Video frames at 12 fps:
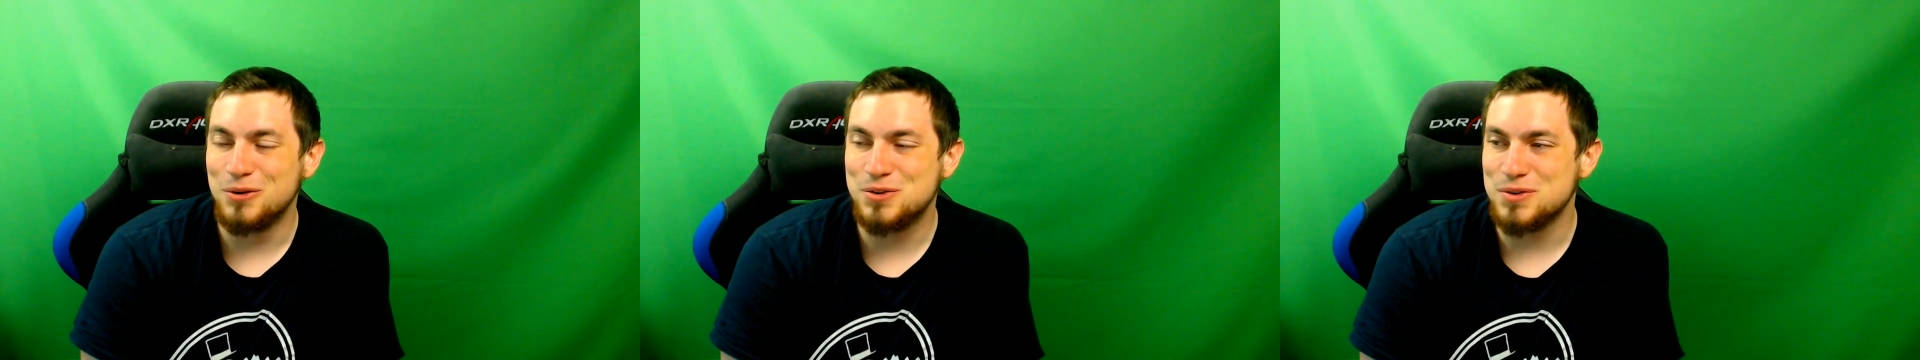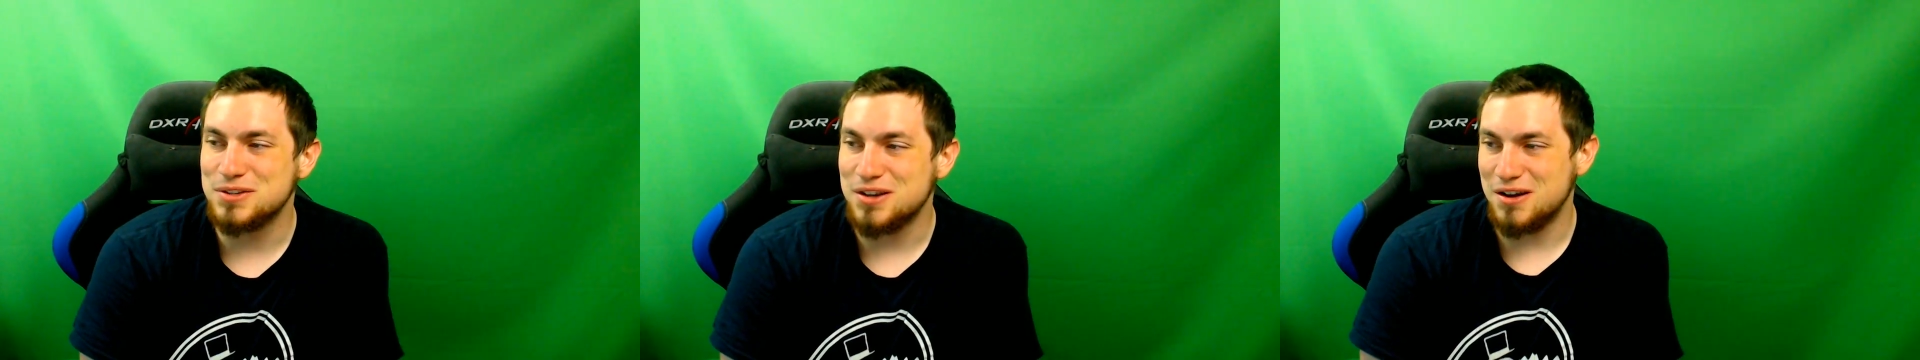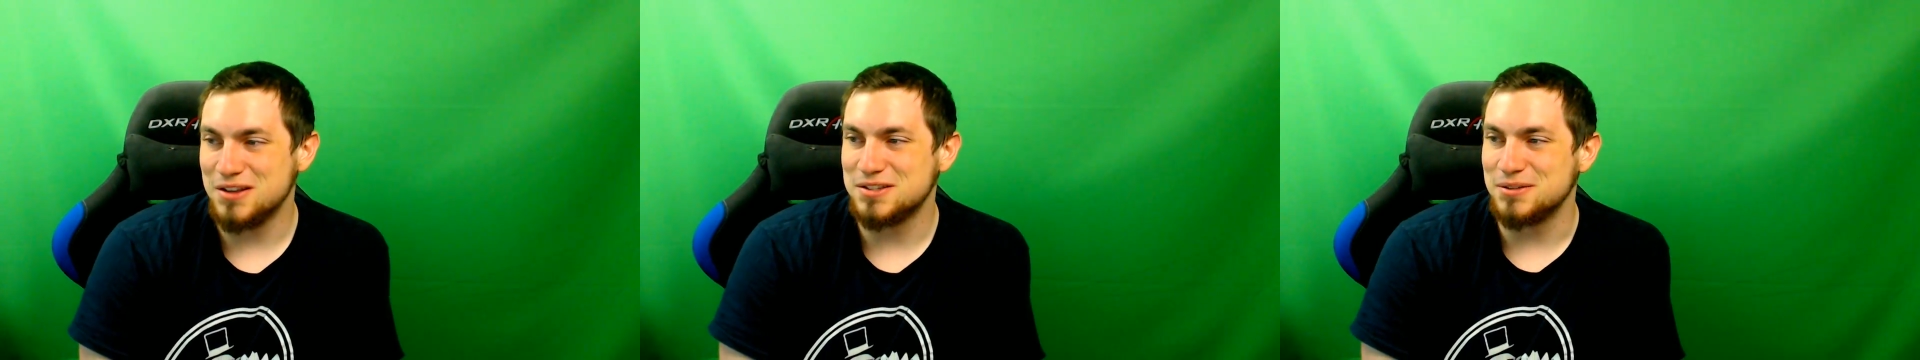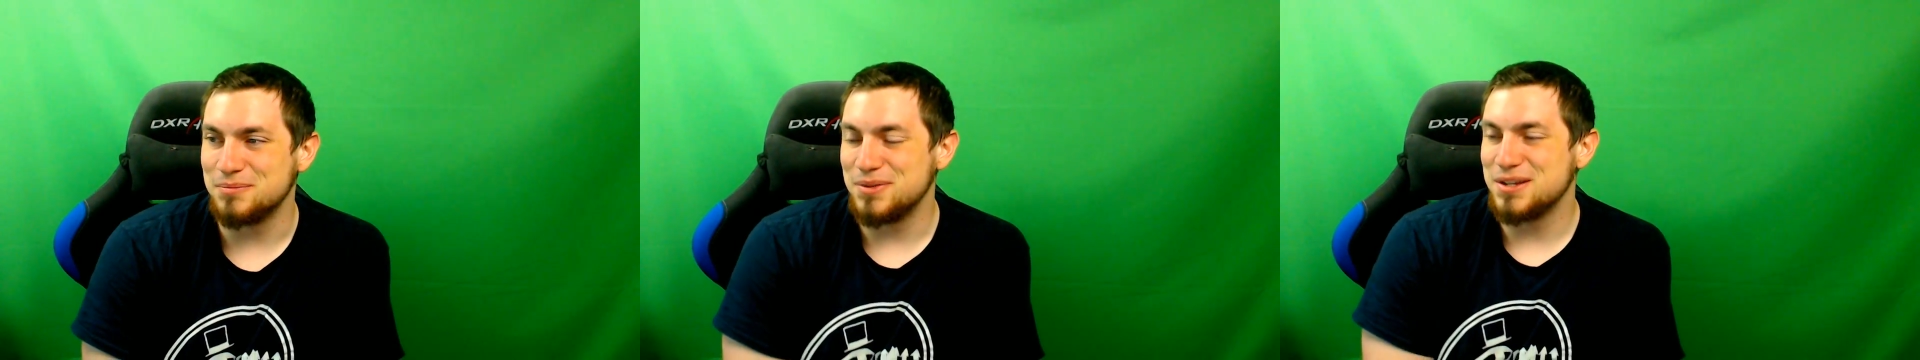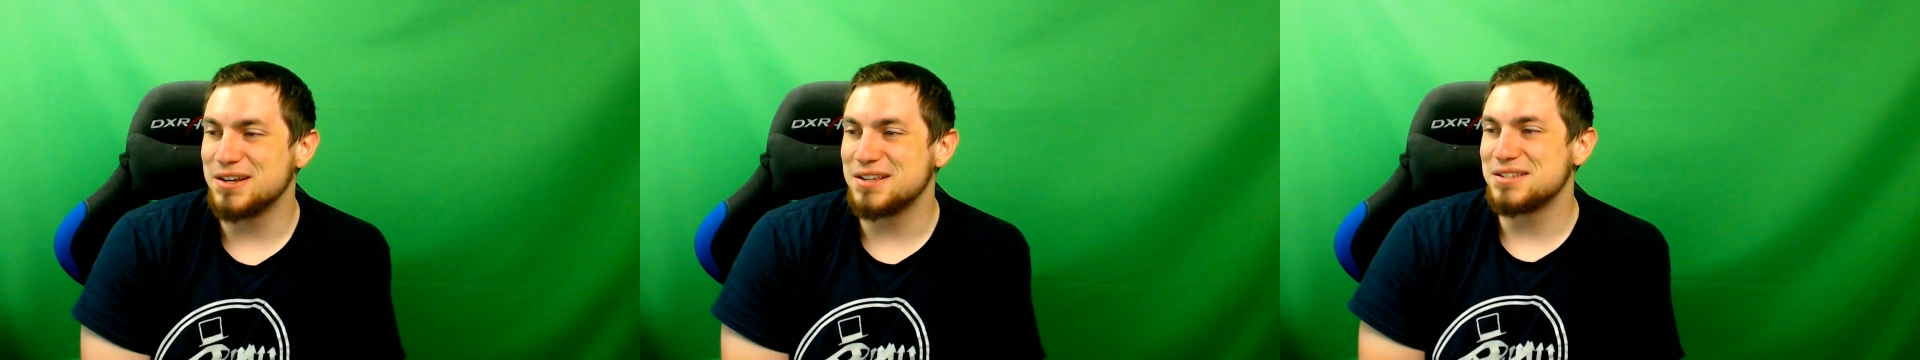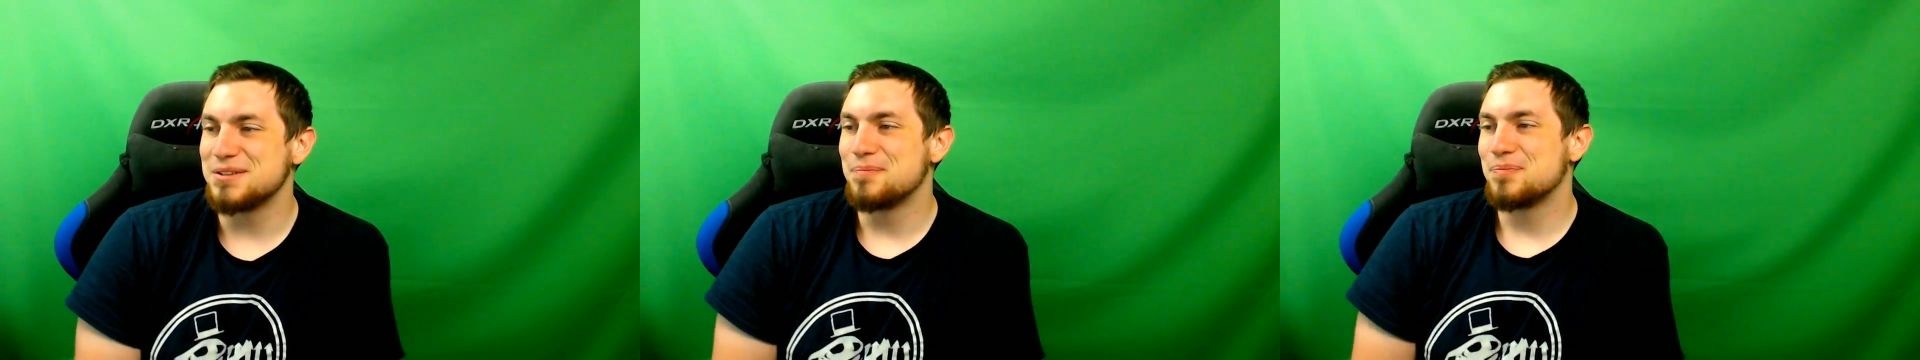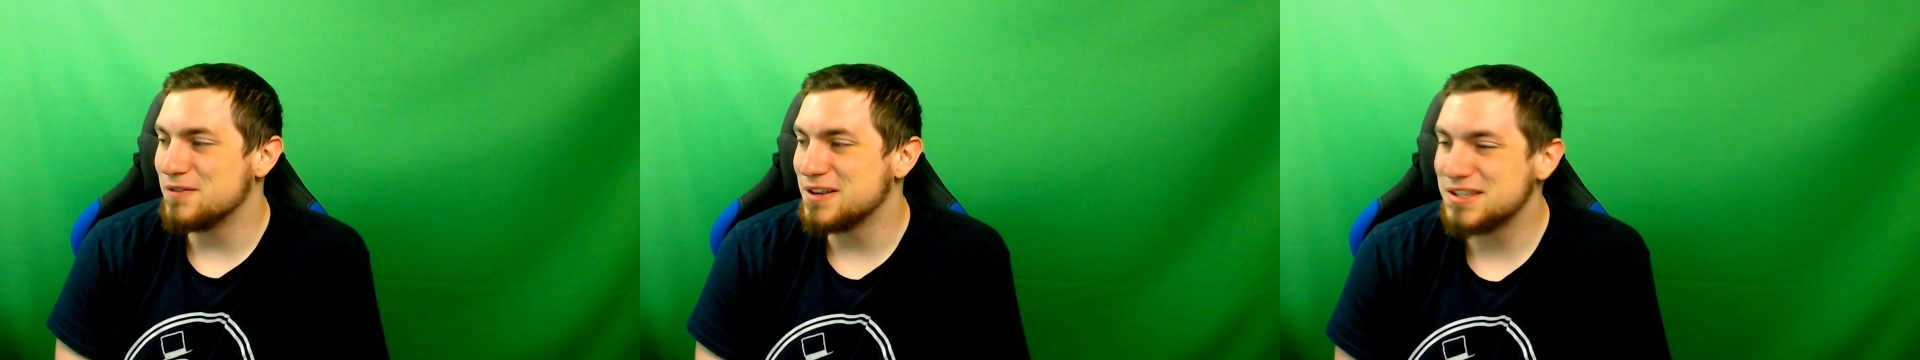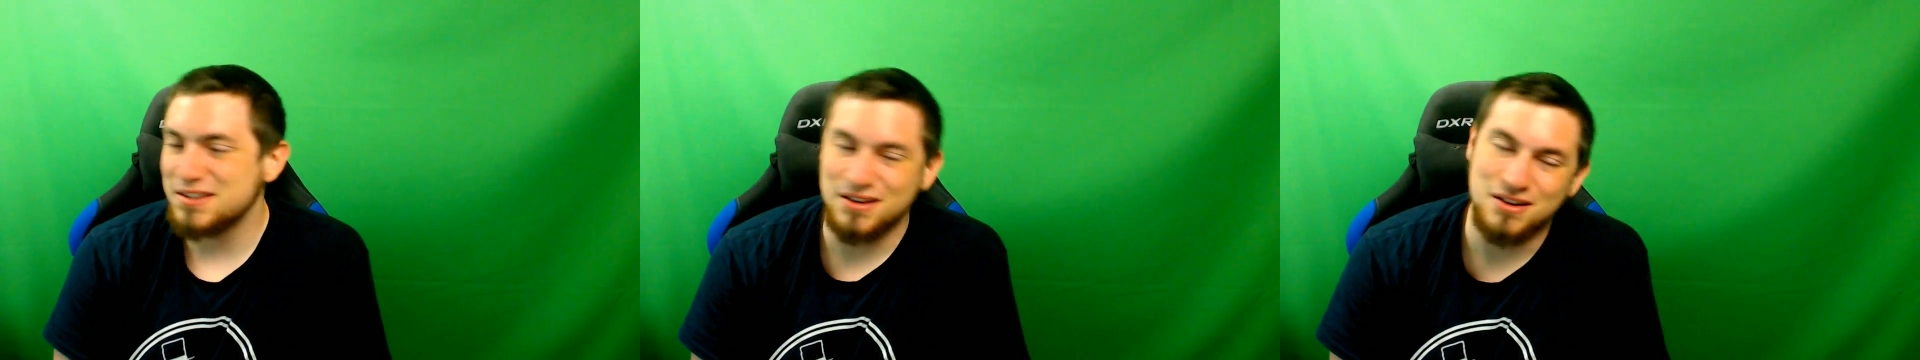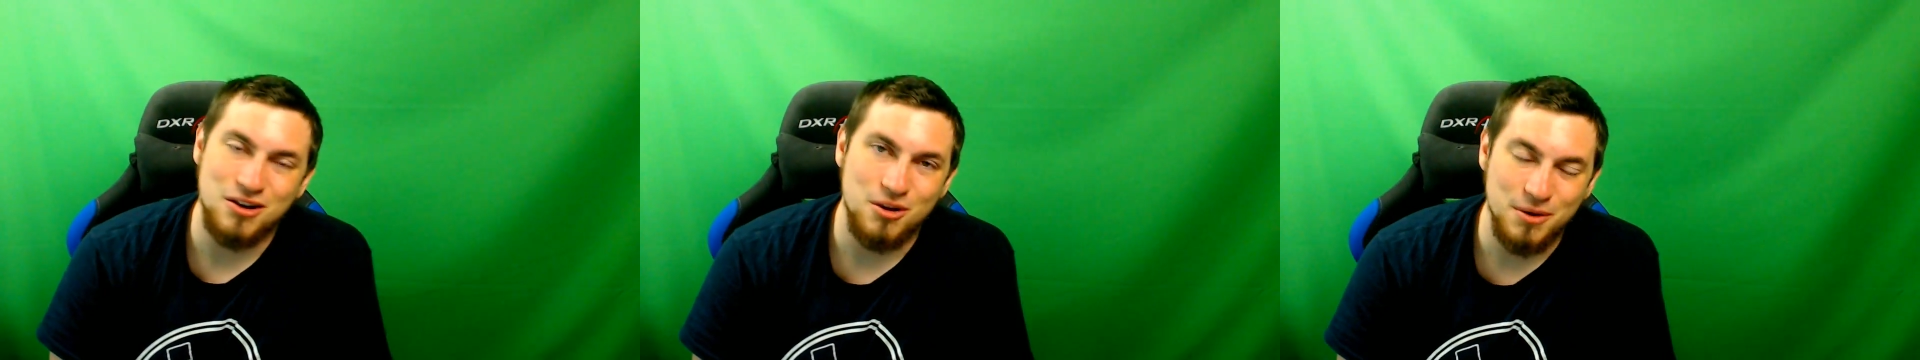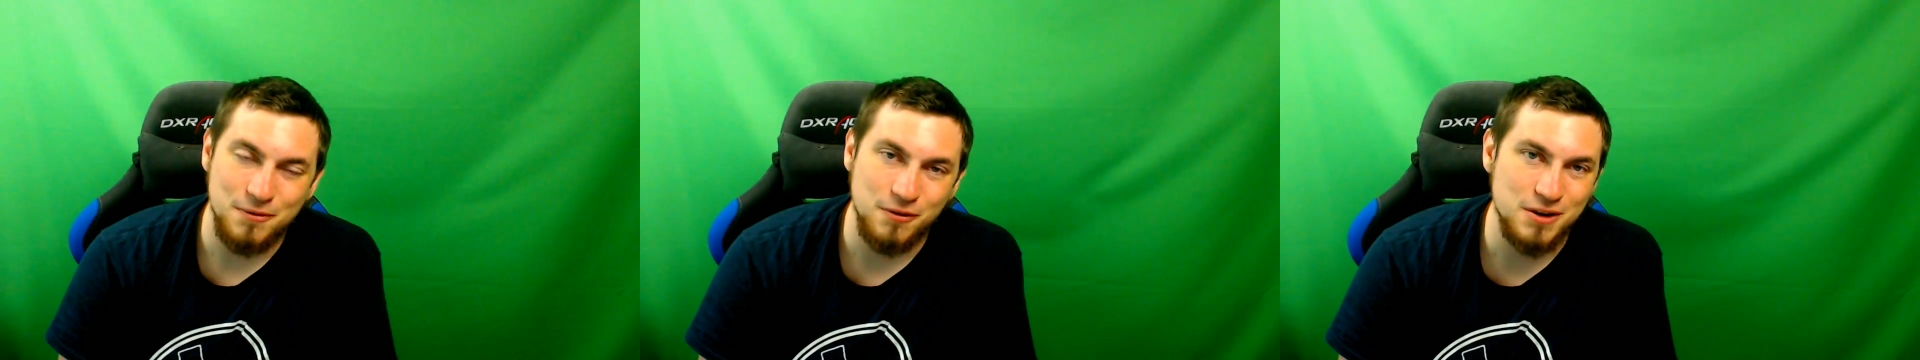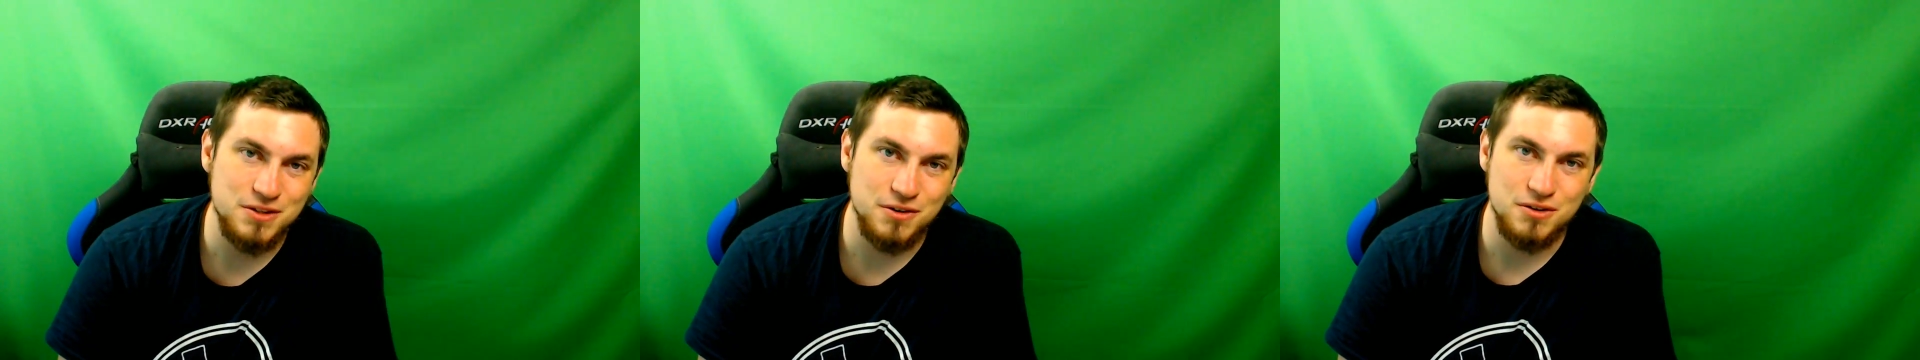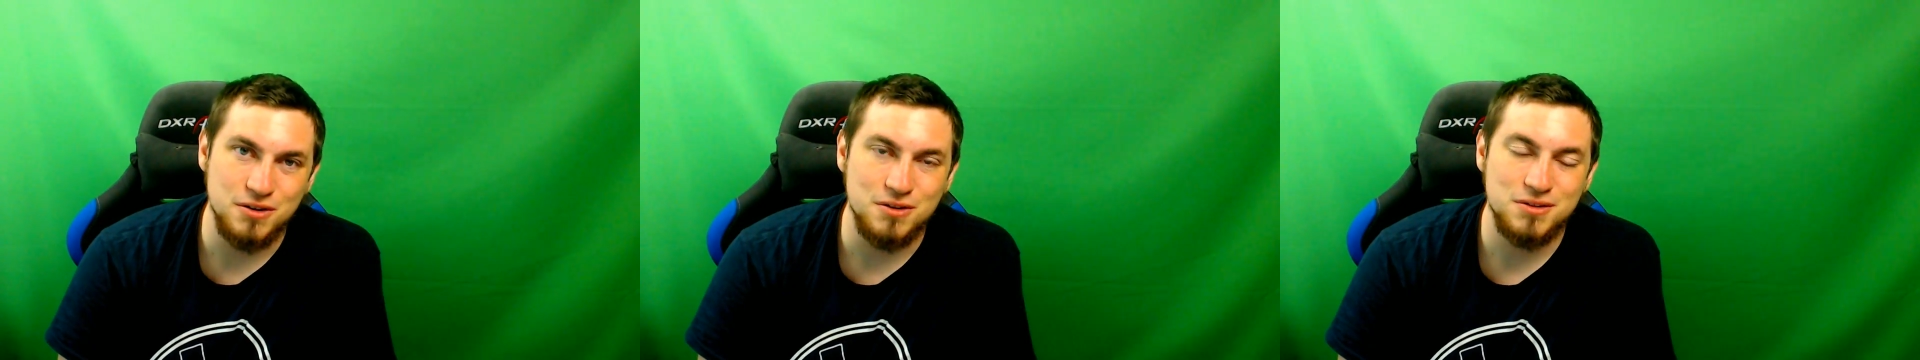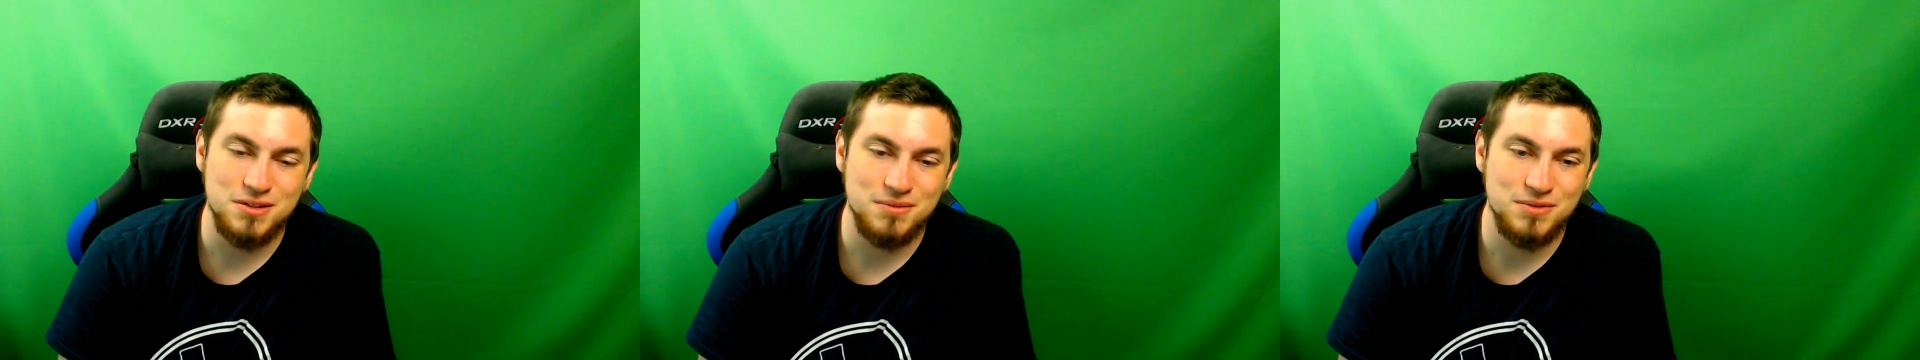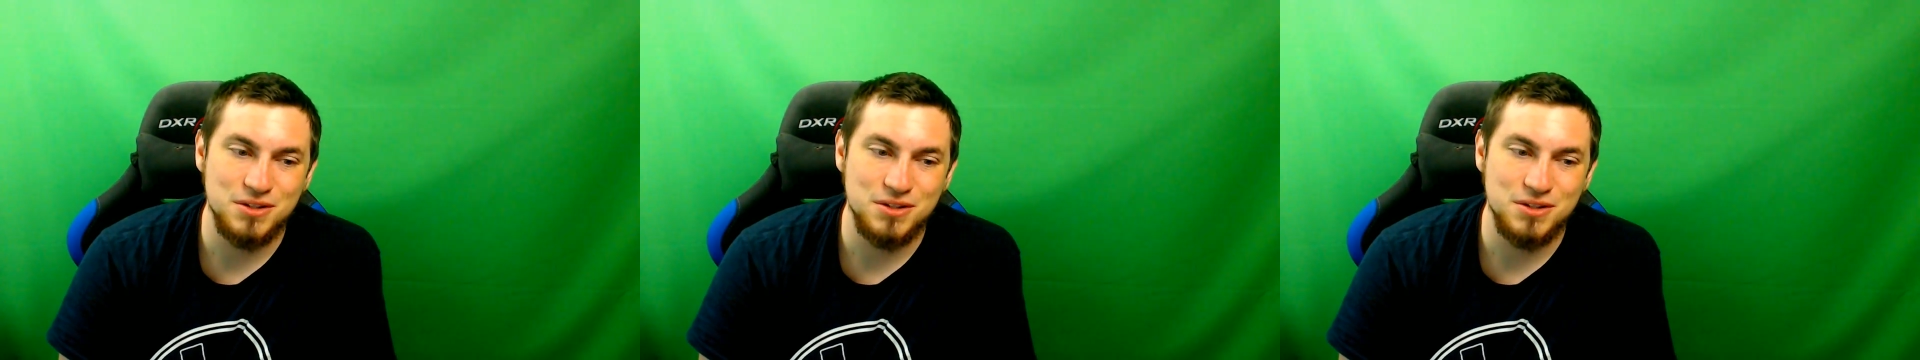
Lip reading: which was awesome because obviously all my friends are adults.